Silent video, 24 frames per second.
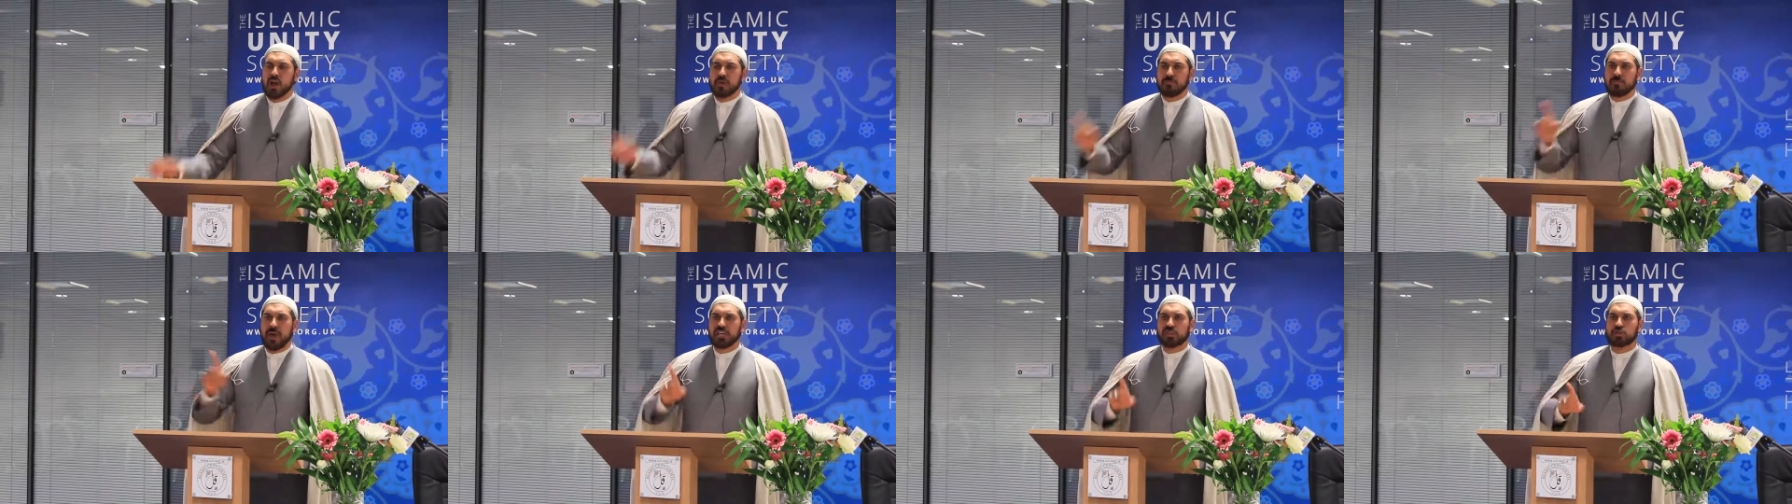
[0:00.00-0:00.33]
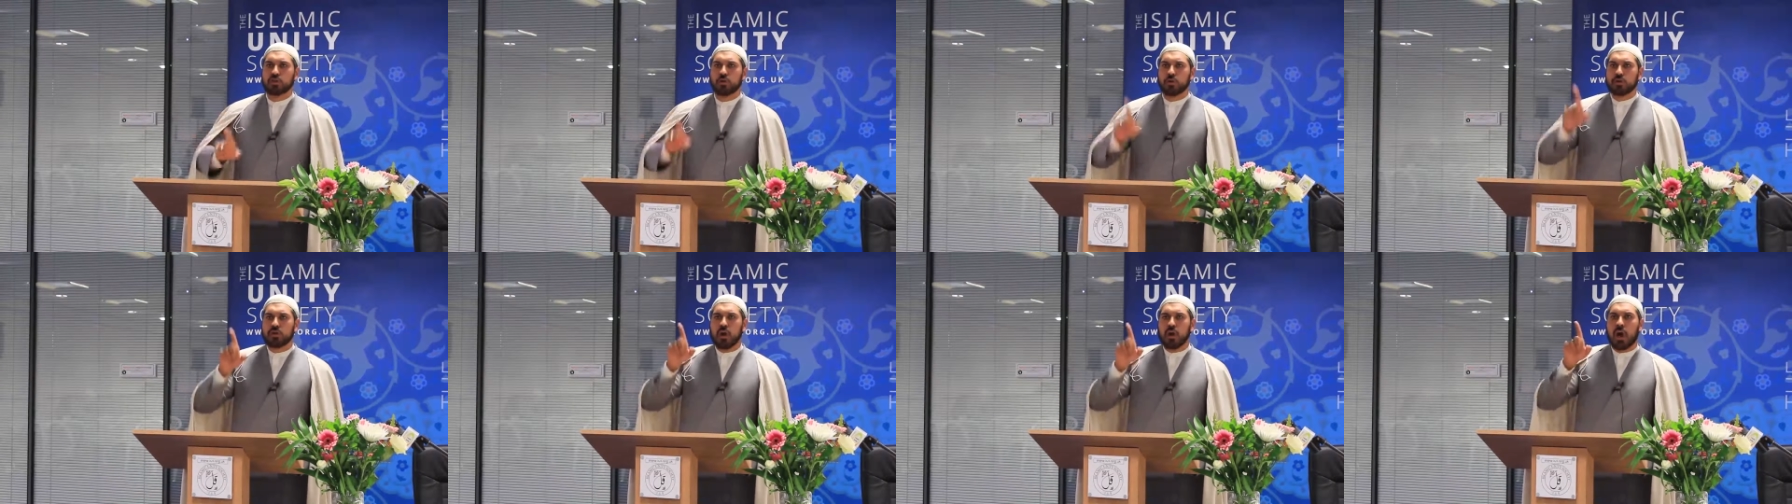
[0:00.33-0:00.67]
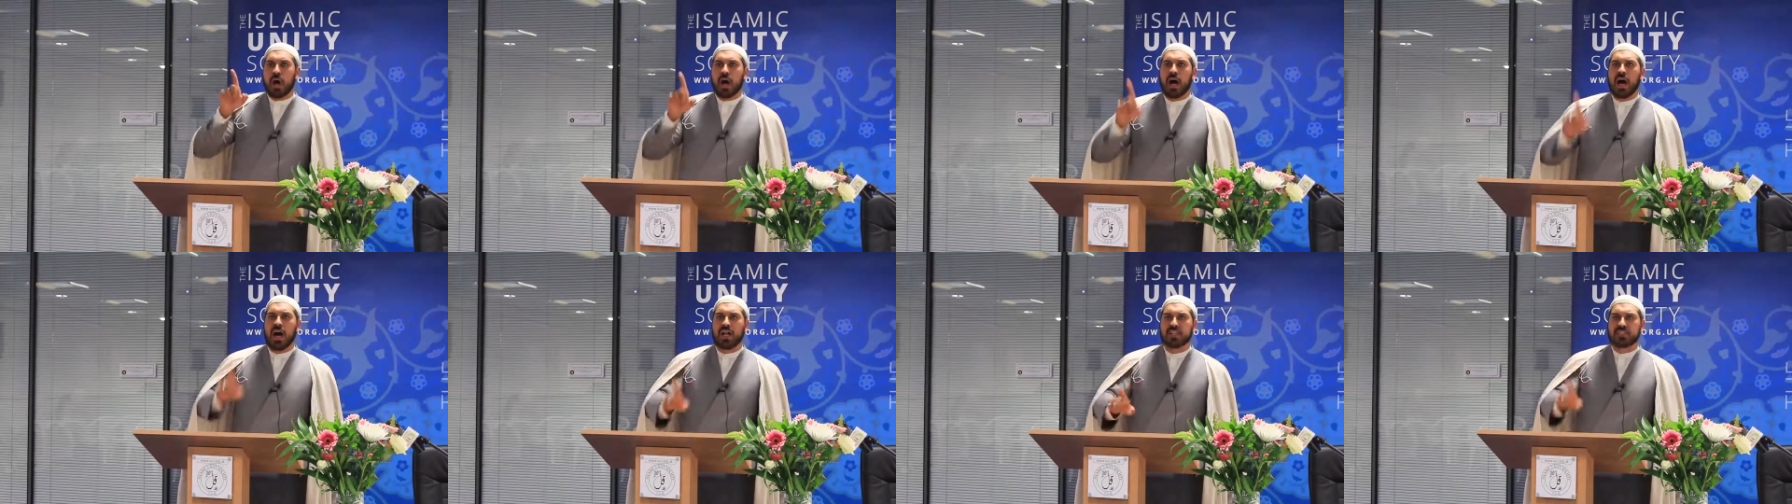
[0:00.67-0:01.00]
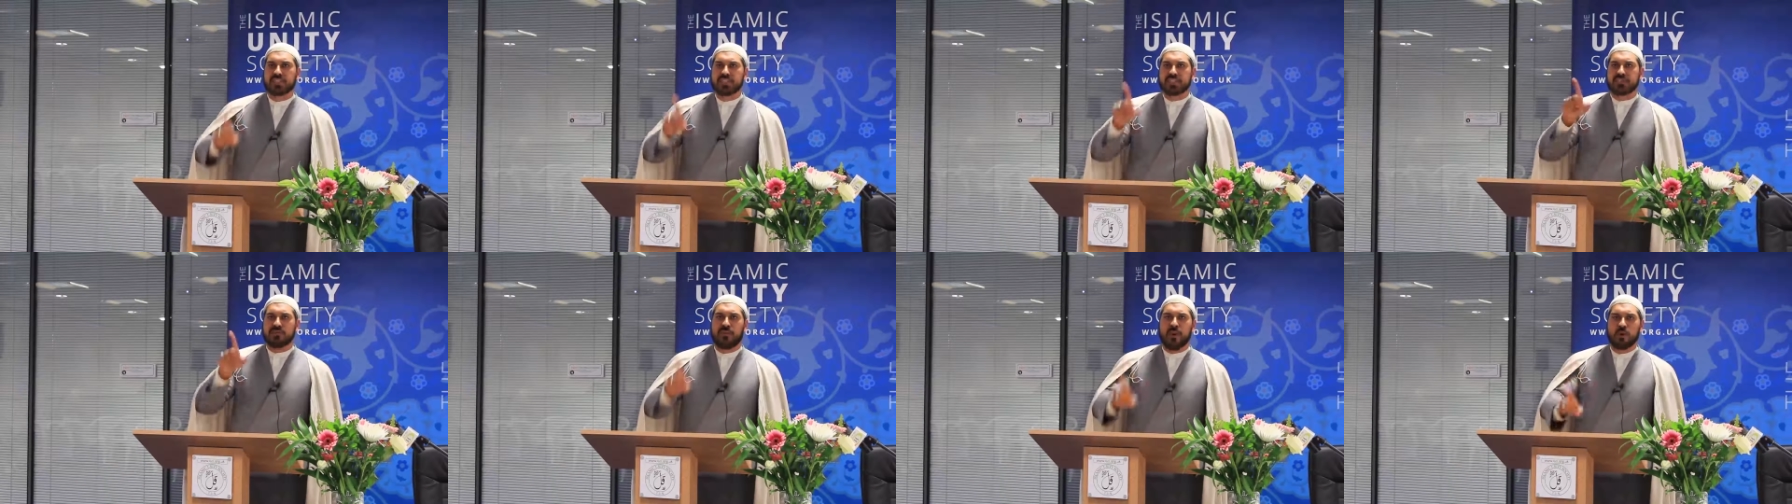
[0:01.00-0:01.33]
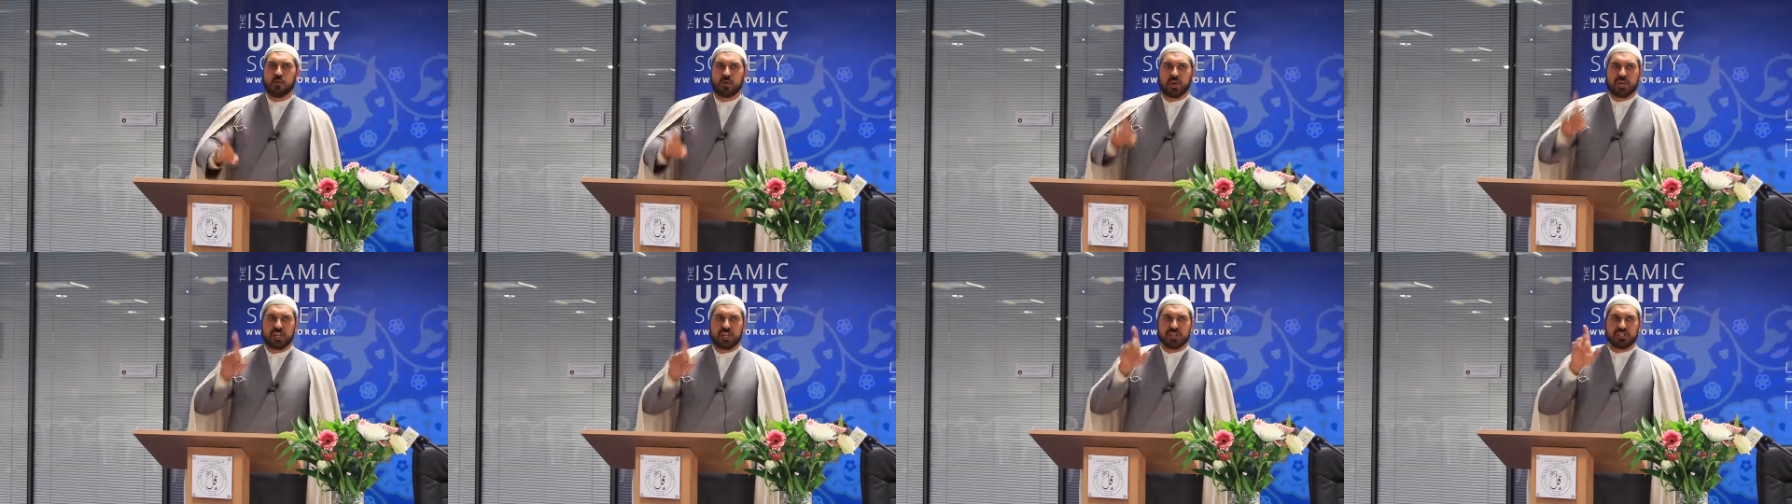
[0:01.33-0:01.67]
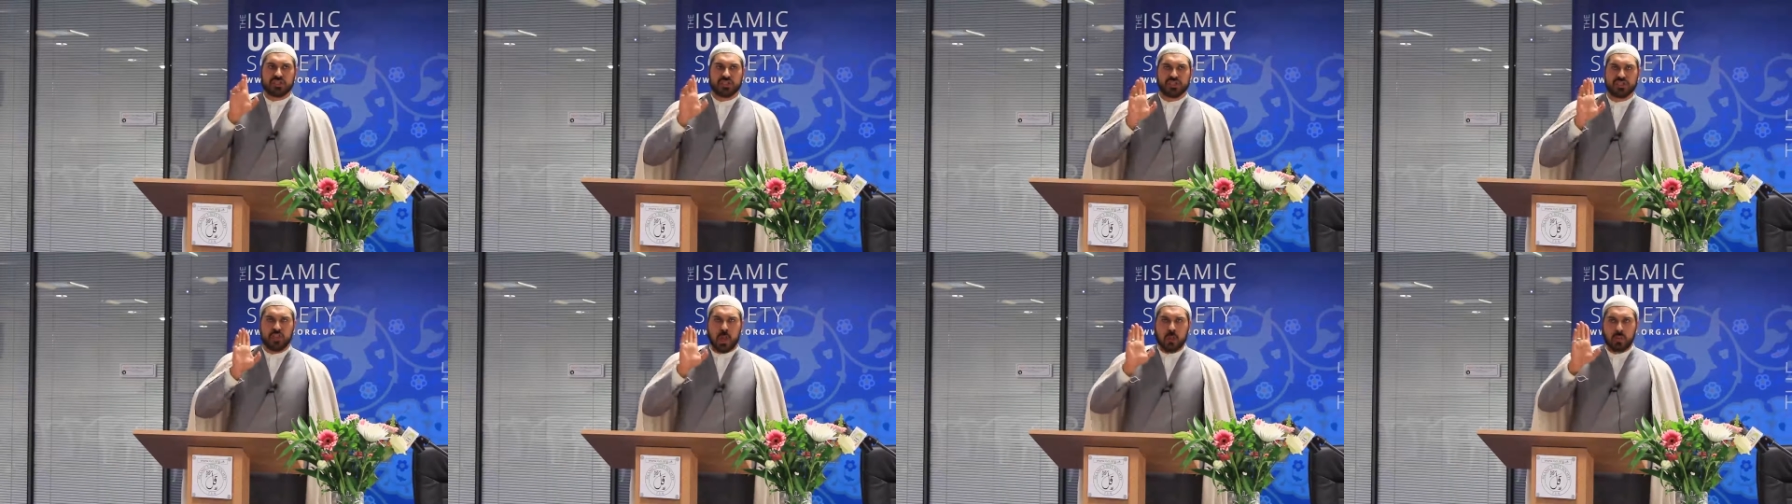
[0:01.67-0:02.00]
Make sure your heart is
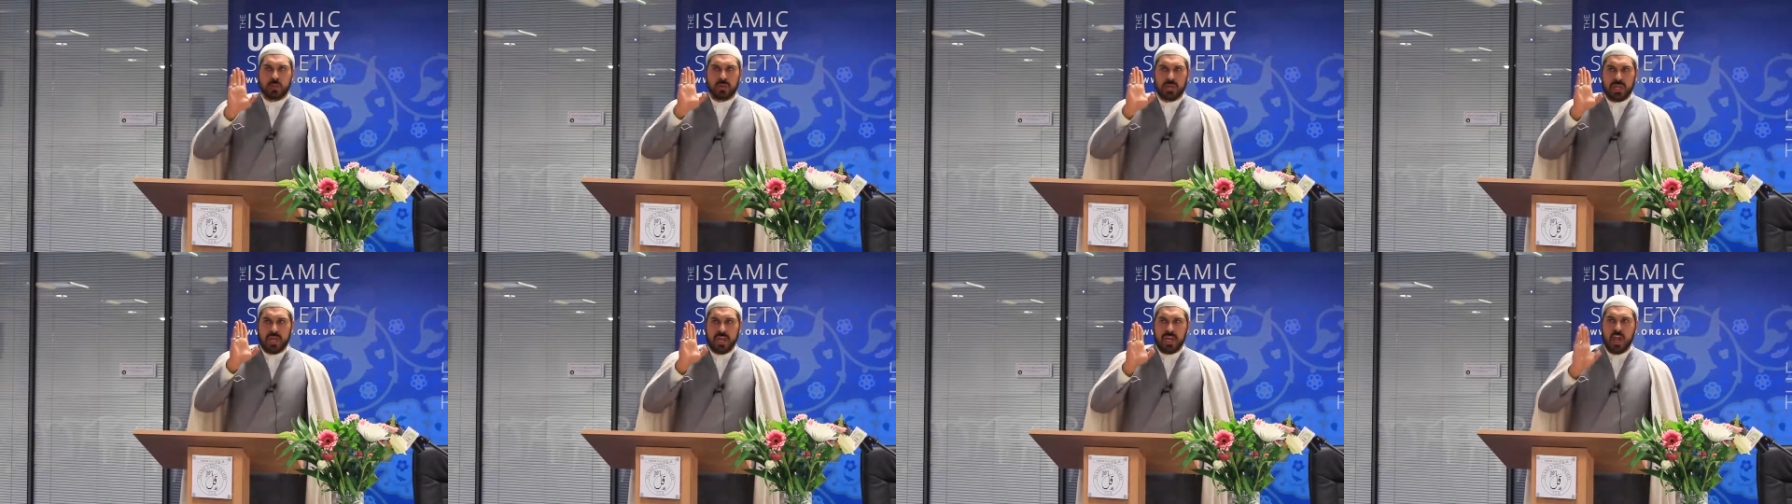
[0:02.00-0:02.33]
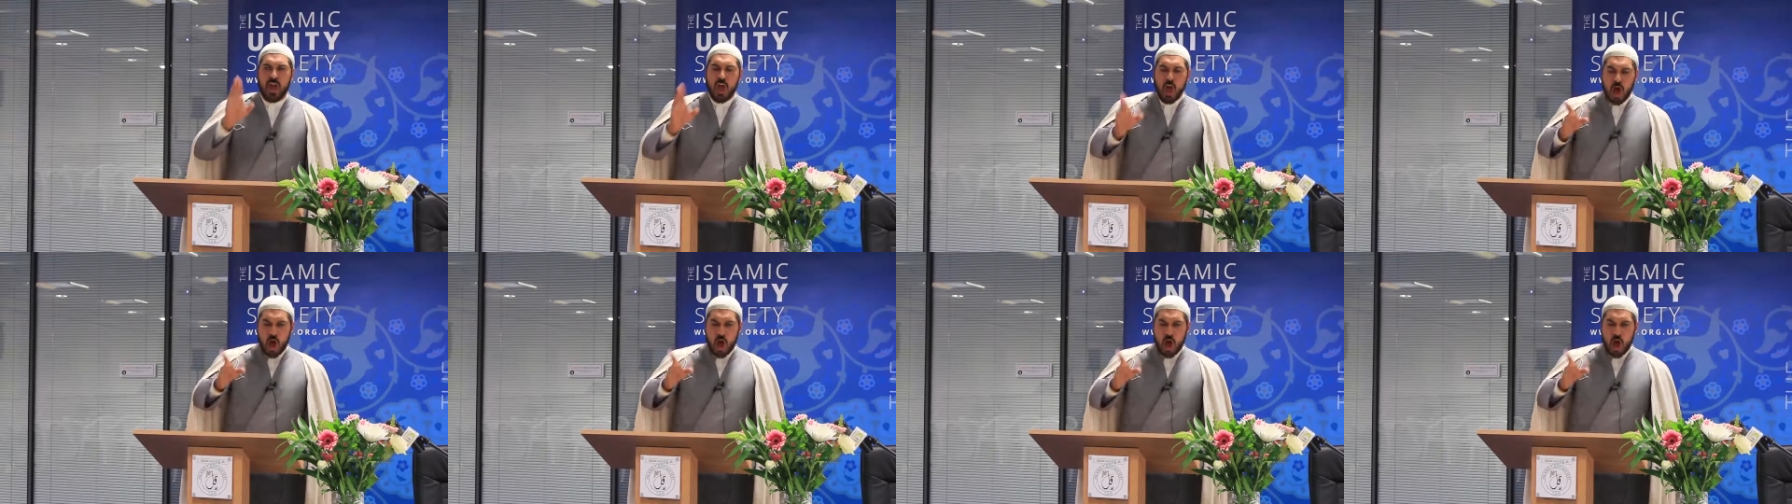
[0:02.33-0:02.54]
focused solely